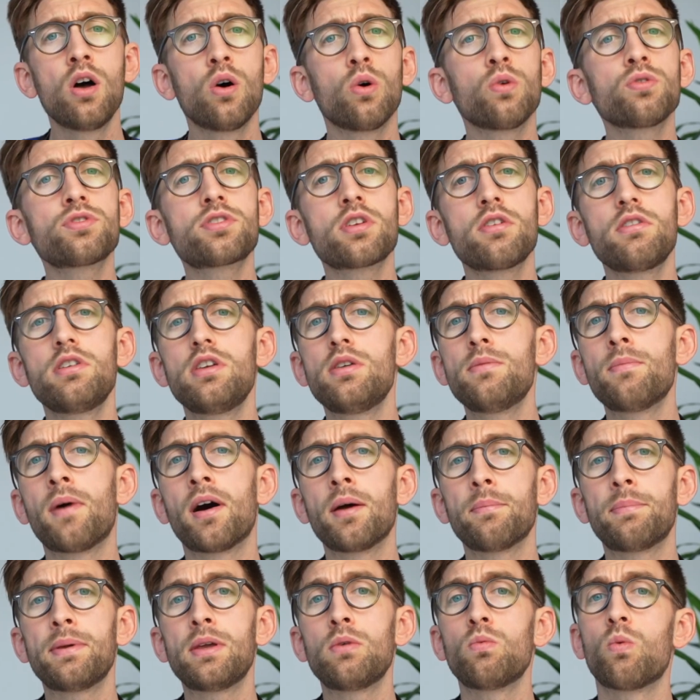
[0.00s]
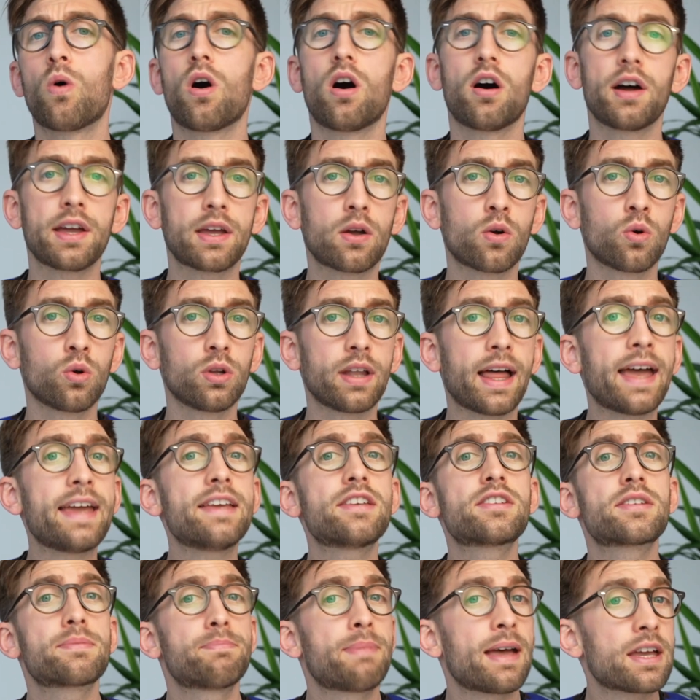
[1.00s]
Also, you might be what I call a
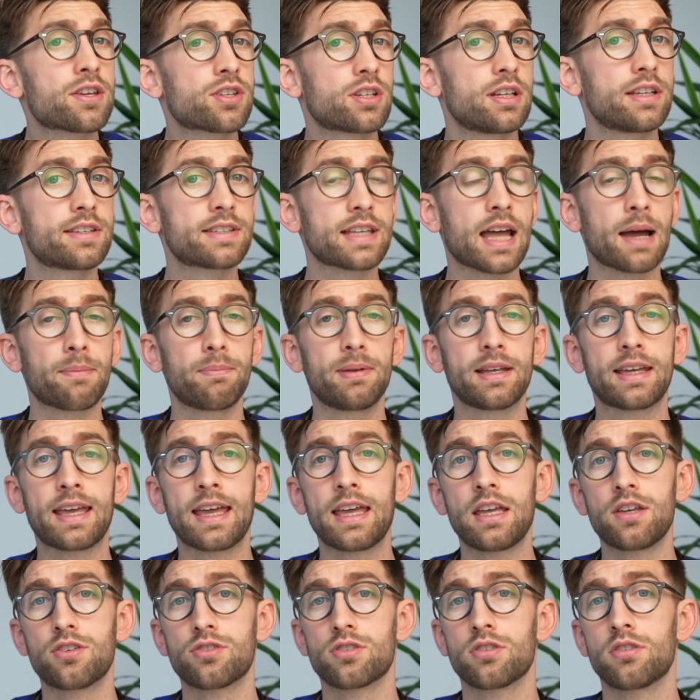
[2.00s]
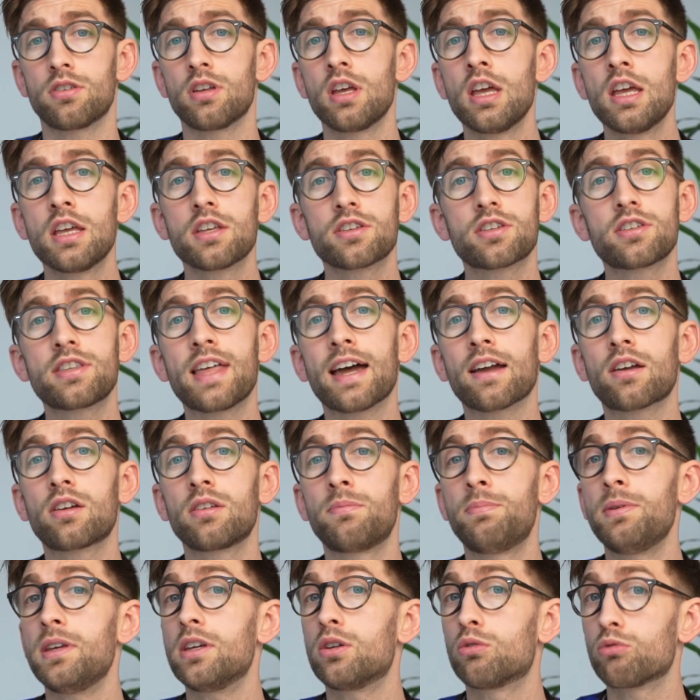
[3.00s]
specialist application. So that could
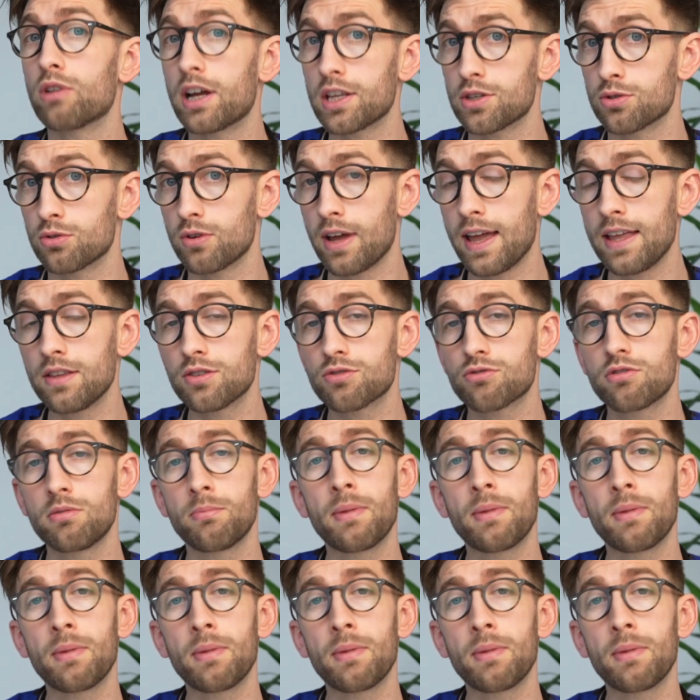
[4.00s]
be graduate entry